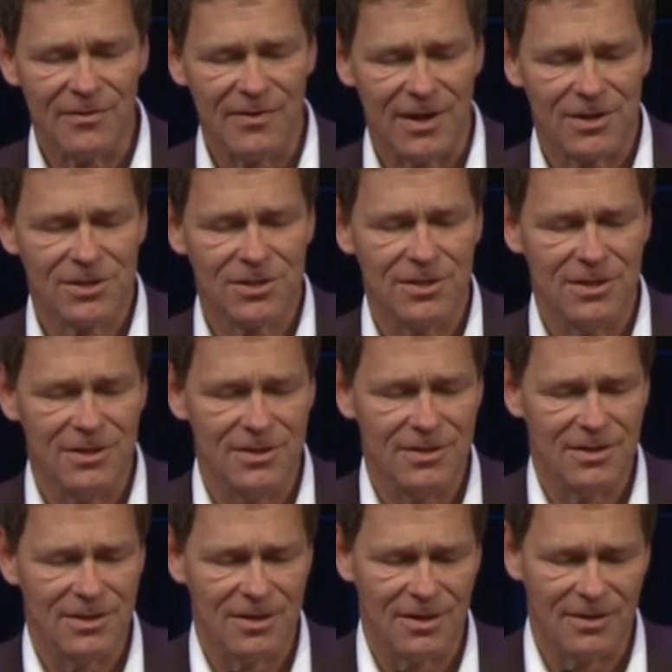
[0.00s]
it's
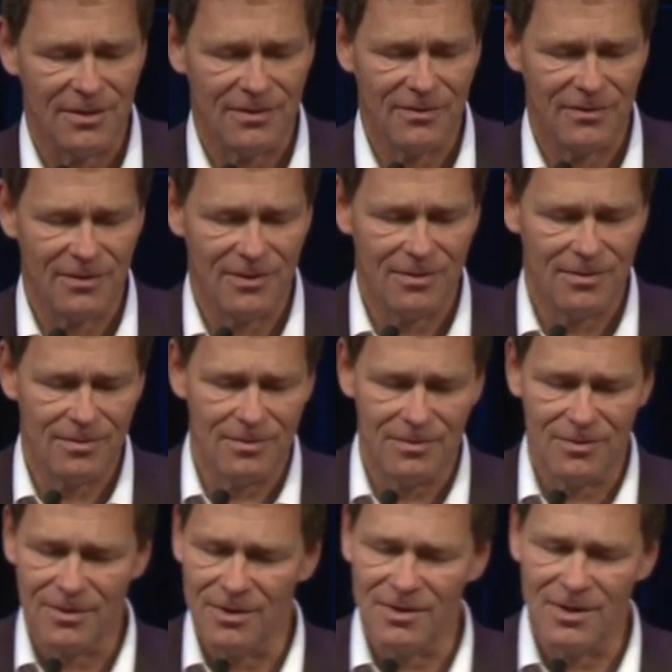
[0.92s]
actually uh,
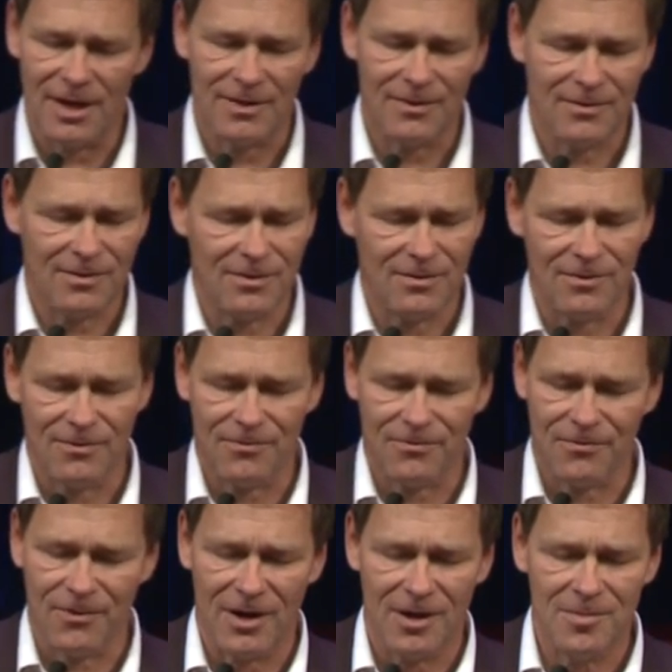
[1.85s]
in that
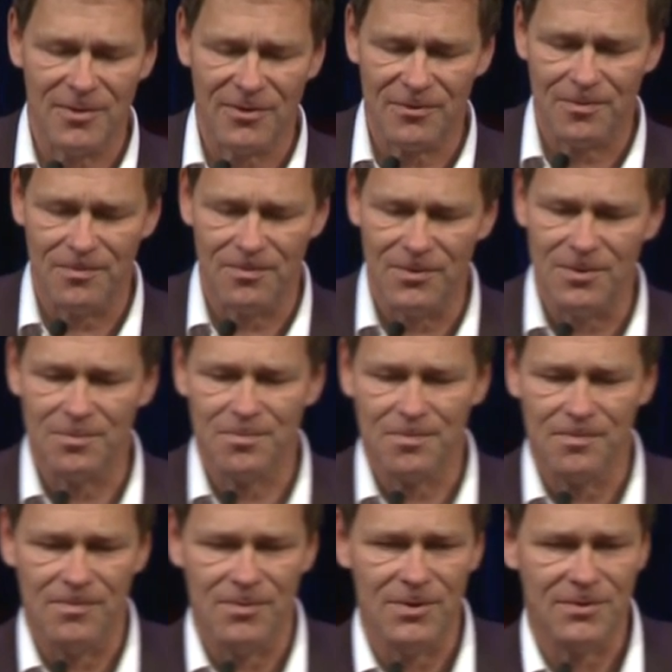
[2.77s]
frame is we,
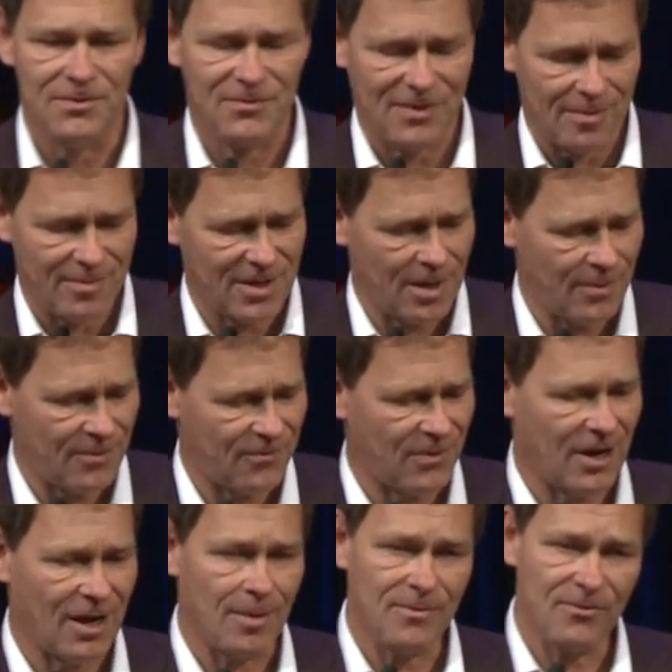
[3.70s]
we sometimes
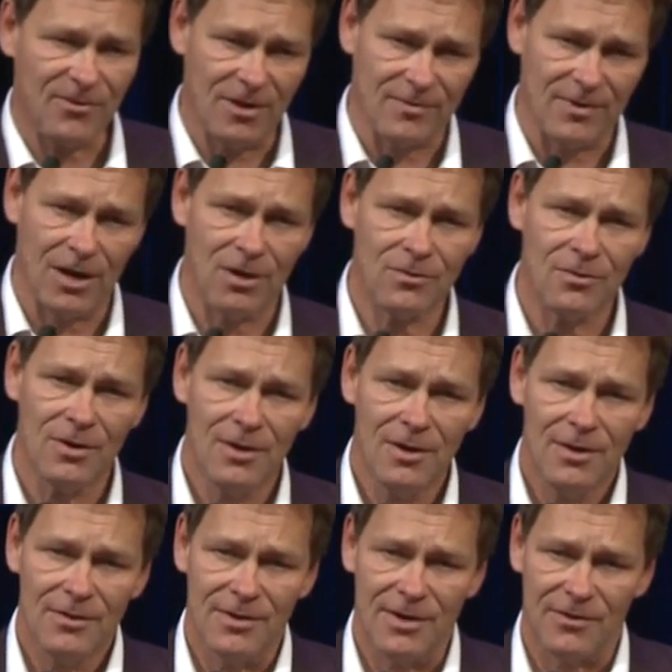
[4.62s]
farm stuff out.
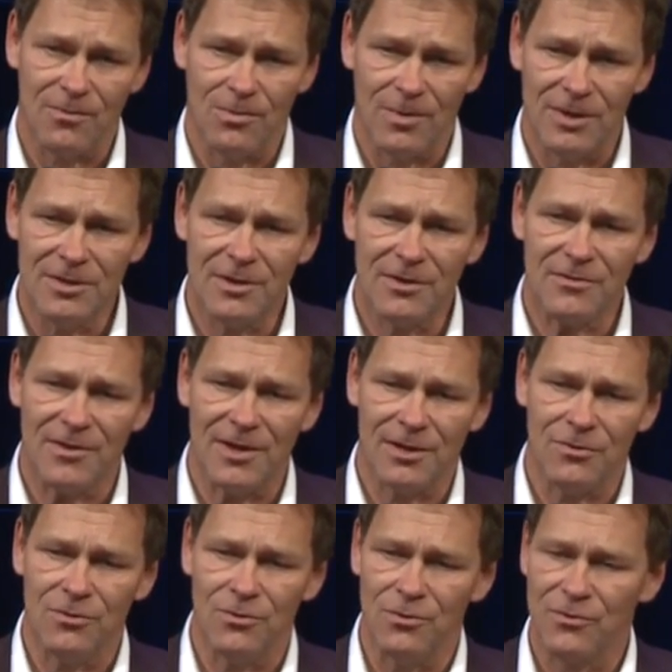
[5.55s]
There's vendors
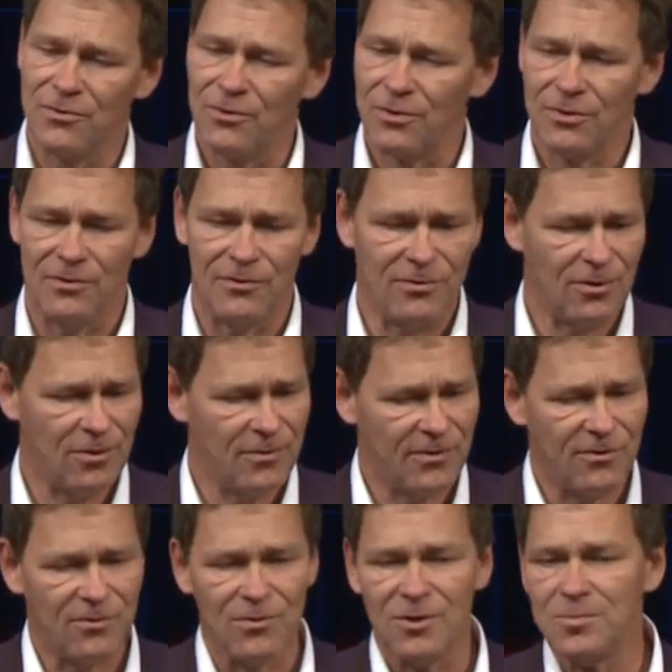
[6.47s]
that do certain
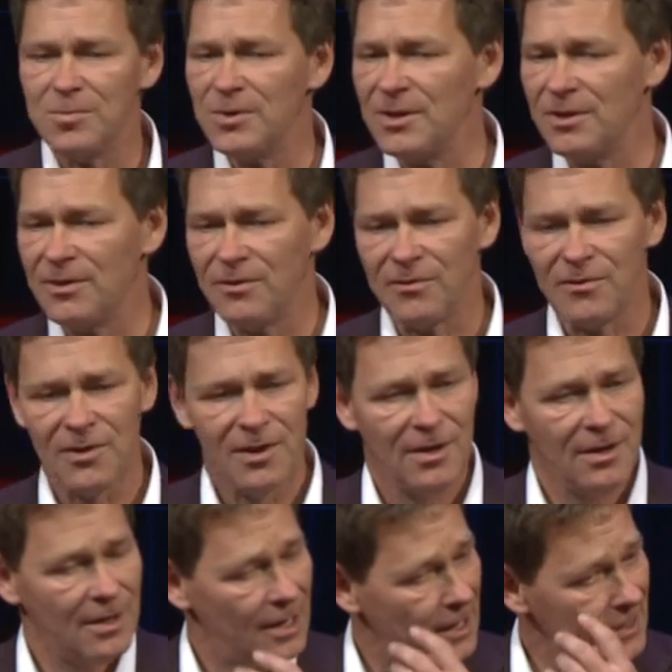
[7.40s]
surface treatments,
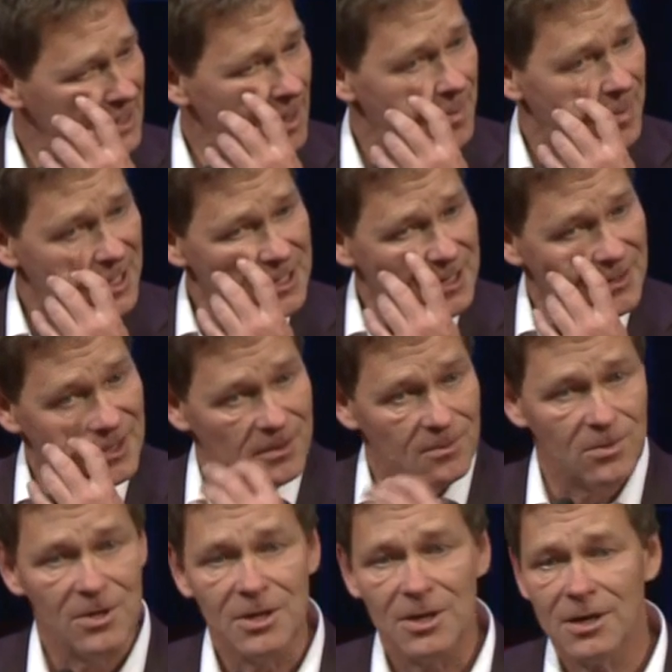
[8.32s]
uh, they're better
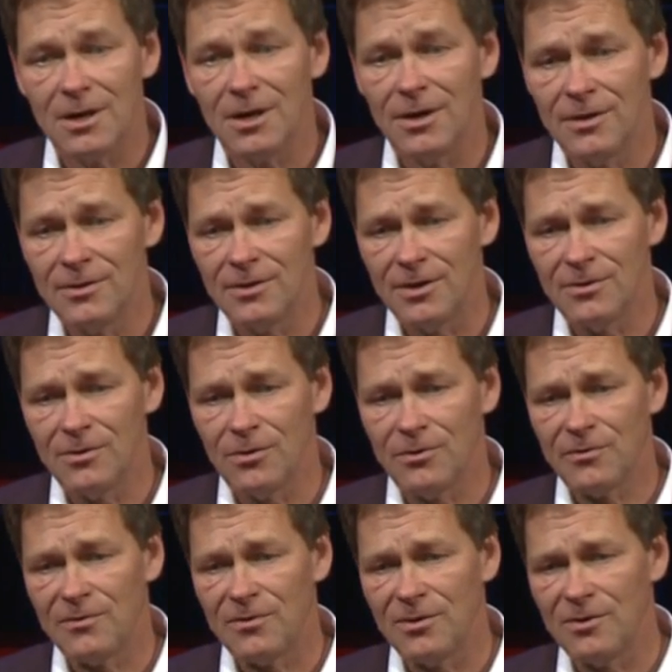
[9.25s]
than we are in, in,
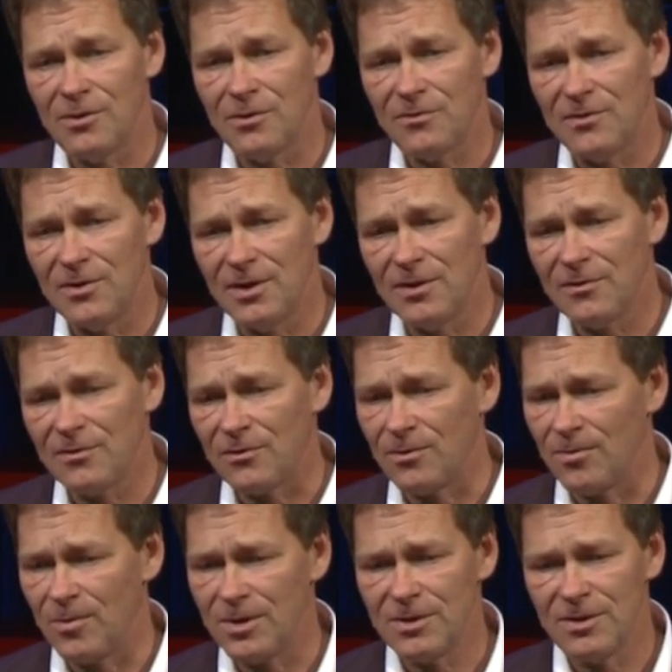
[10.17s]
those, in those things,
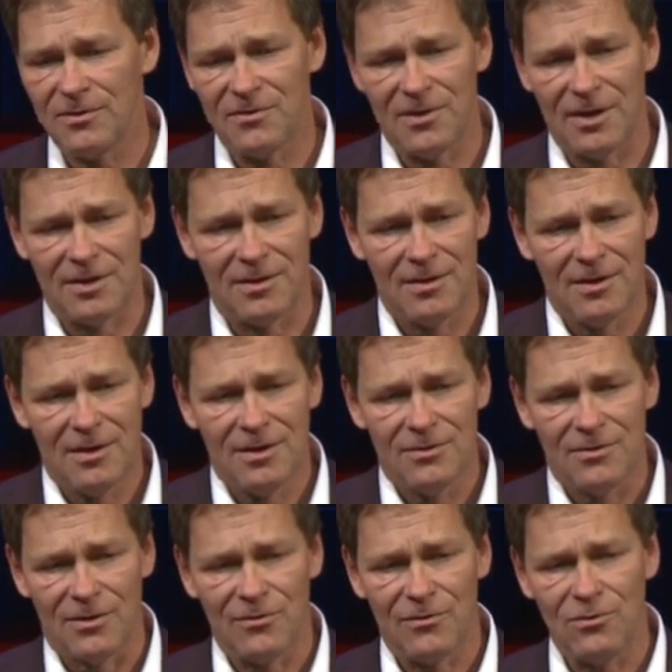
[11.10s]
or vendors that
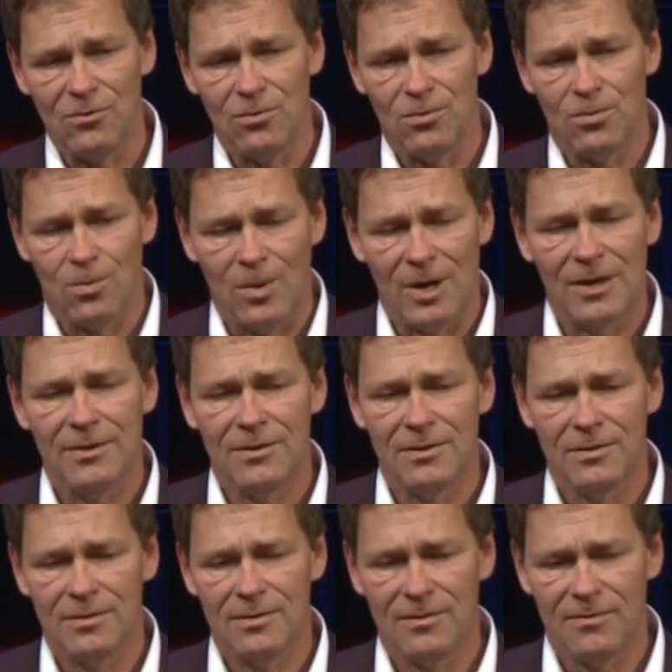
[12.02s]
just do
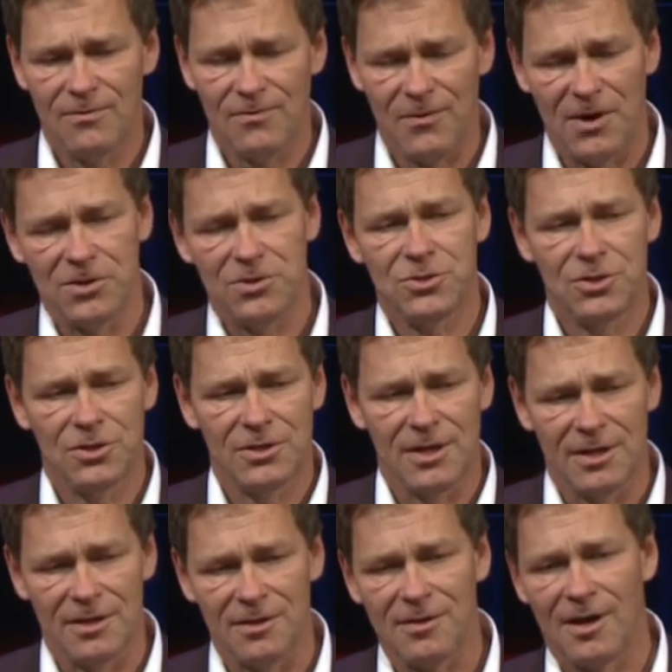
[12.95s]
one
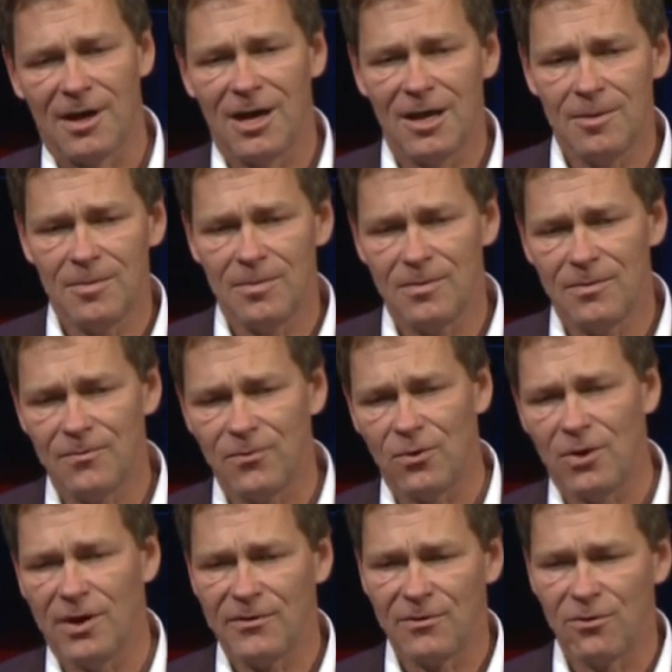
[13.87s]
function at a time
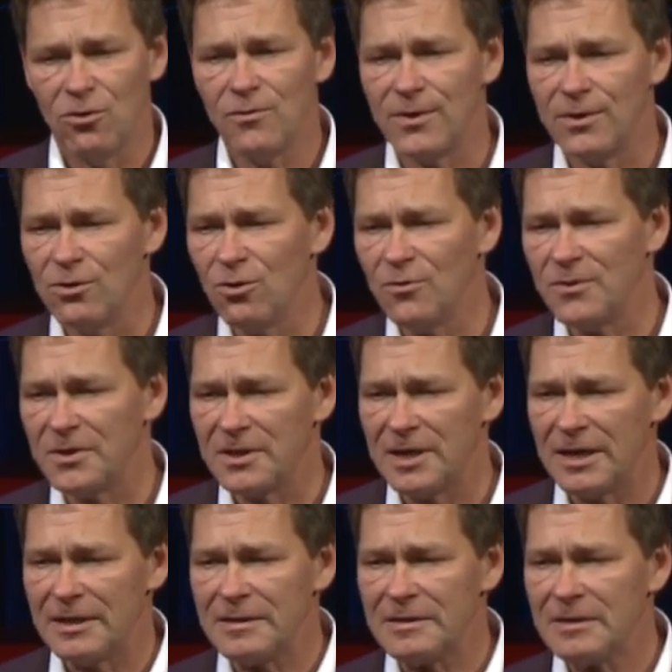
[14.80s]
for us over and over
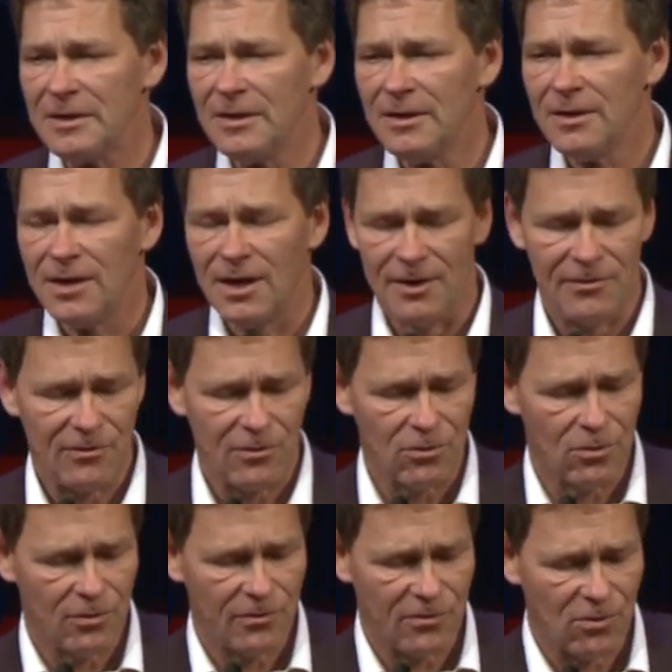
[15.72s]
again. And
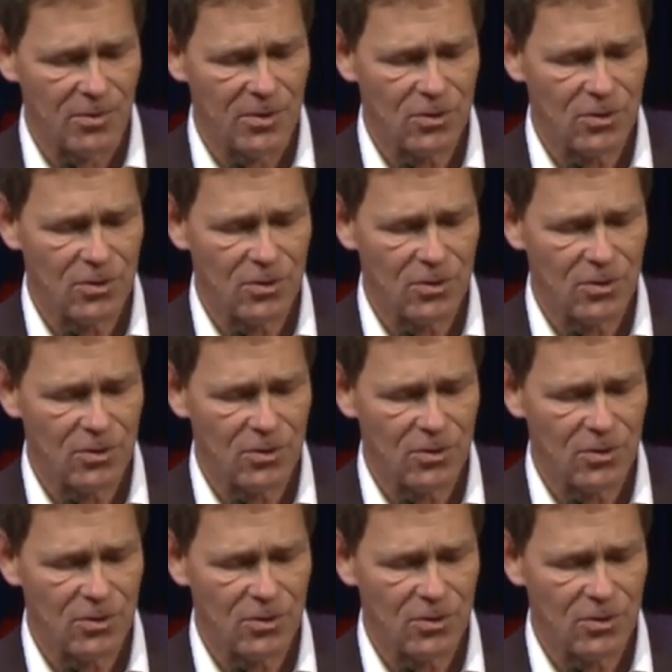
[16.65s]
so, so